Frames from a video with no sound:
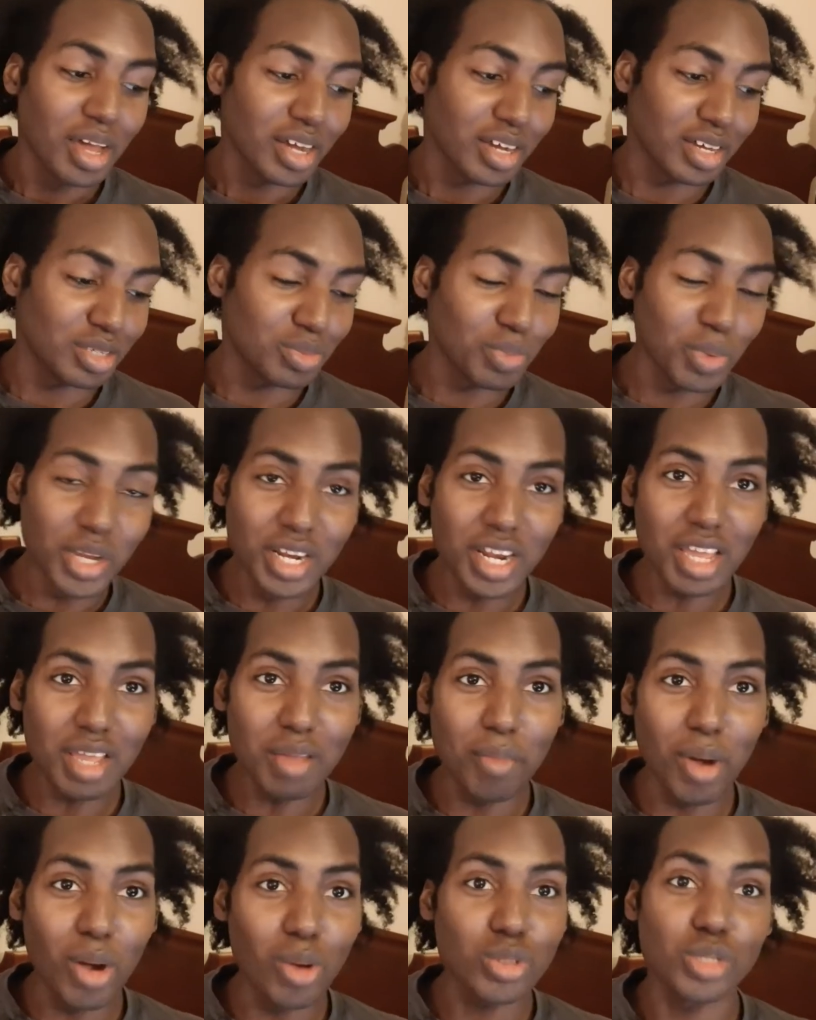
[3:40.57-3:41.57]
because we
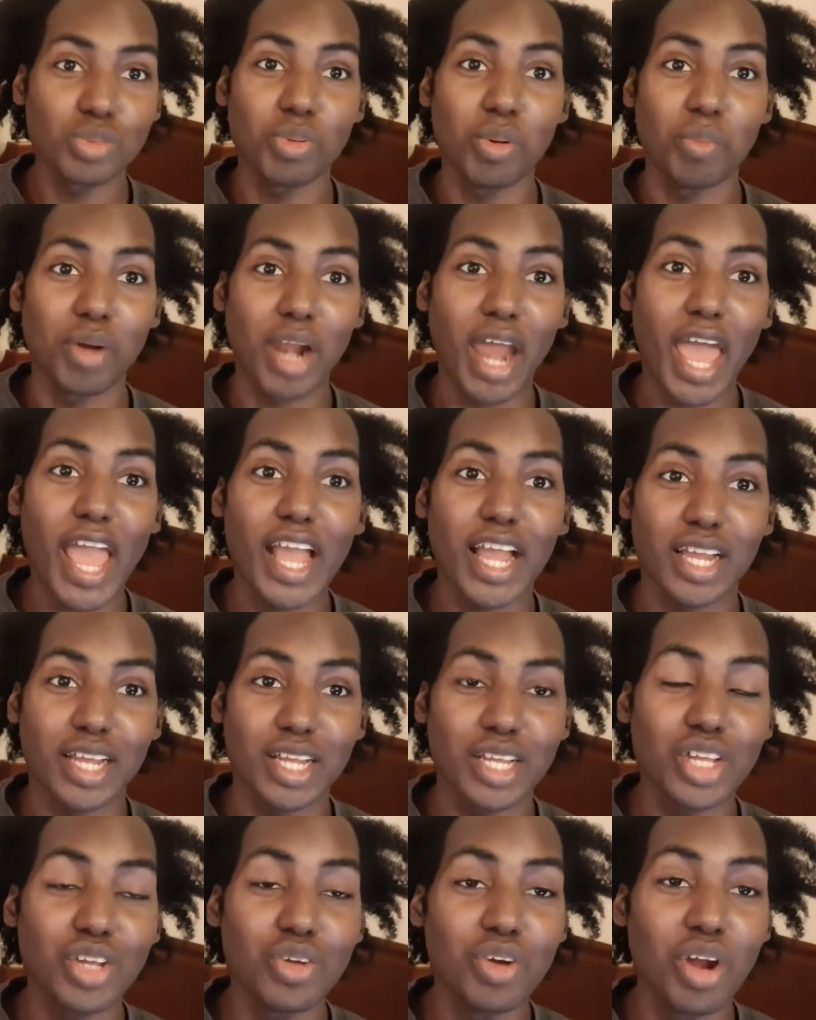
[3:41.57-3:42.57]
need multiple black,
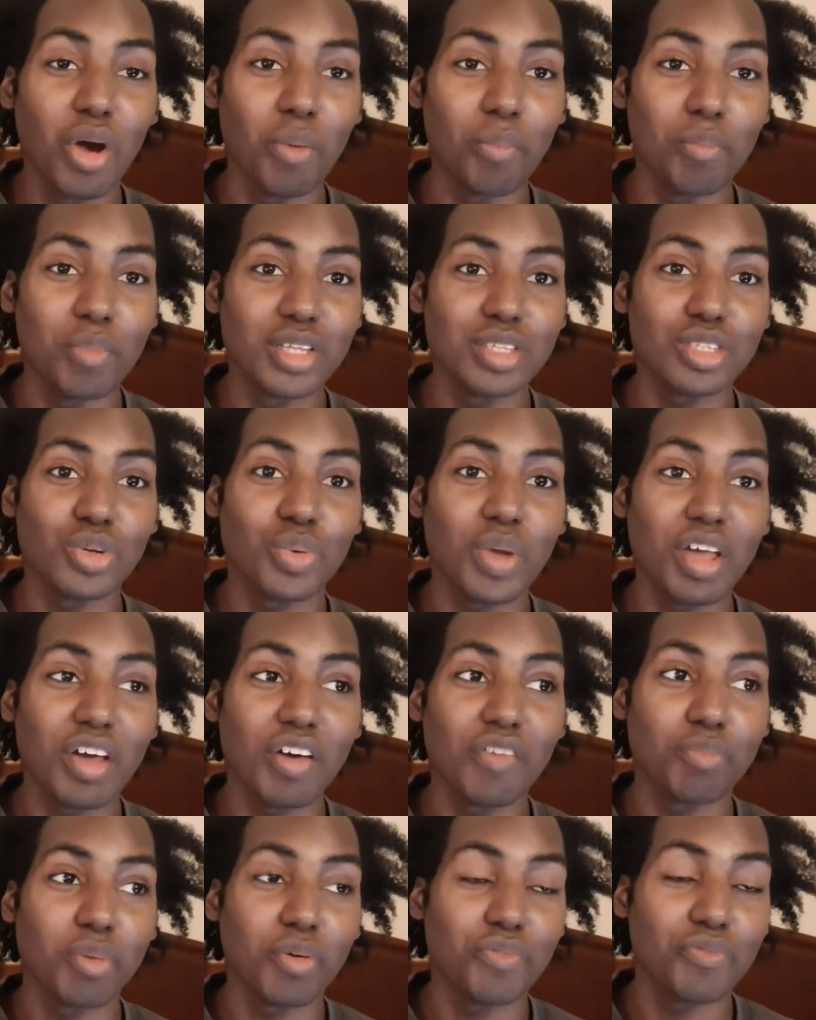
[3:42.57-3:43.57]
you know, mental
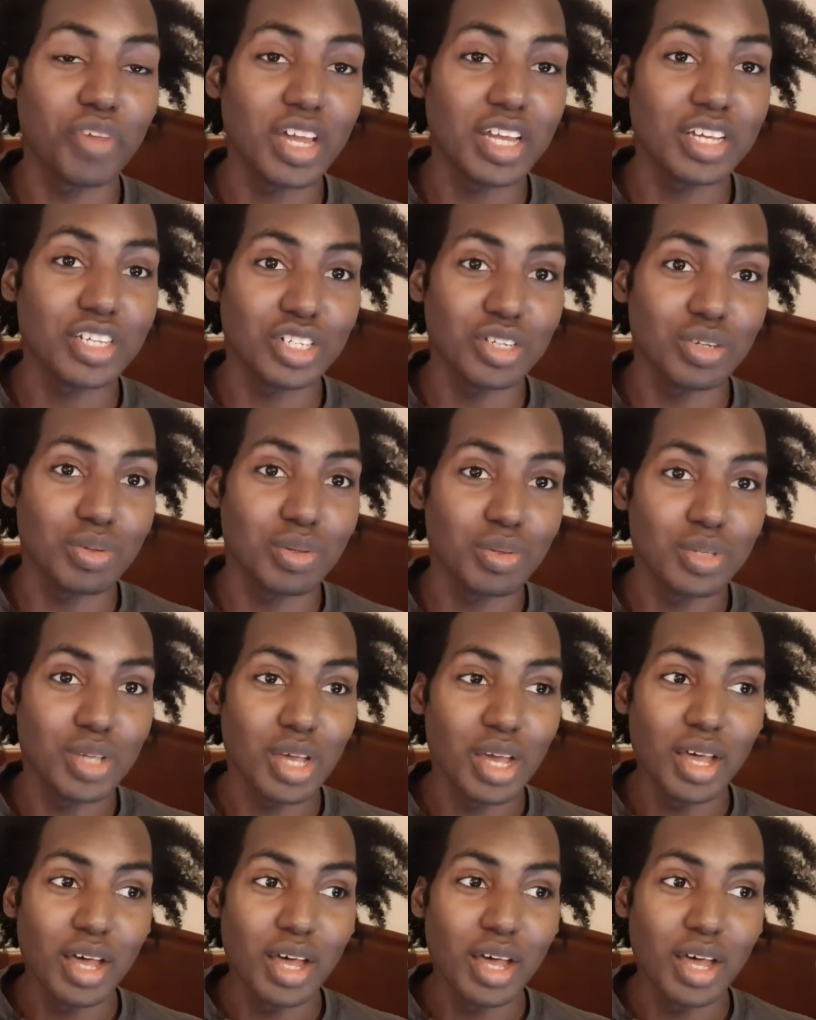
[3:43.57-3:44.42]
health professionals,